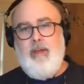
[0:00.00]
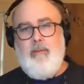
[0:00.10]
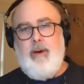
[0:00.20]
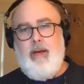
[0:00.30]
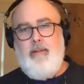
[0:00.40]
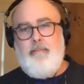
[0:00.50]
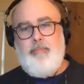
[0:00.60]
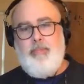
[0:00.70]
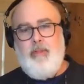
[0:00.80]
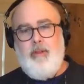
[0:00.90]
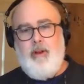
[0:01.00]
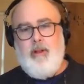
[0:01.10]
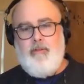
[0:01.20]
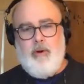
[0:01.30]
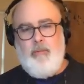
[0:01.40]
but at a
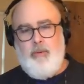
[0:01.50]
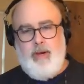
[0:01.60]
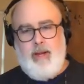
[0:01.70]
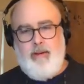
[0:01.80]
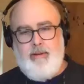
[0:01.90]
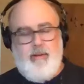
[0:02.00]
certain point,